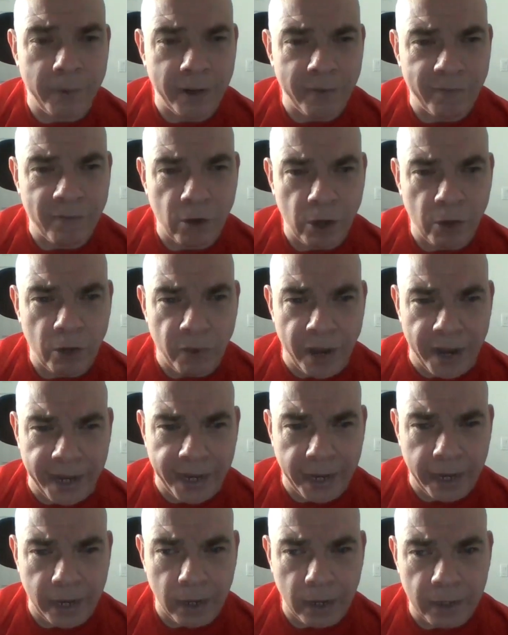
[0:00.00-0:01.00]
Pink Floyd
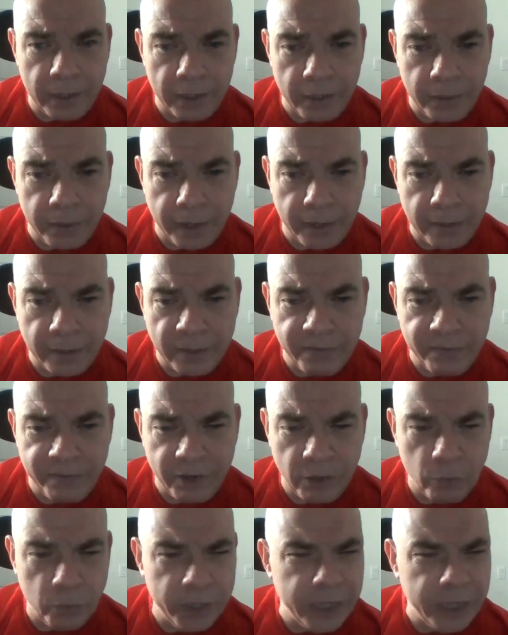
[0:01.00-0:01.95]
ranking in the next few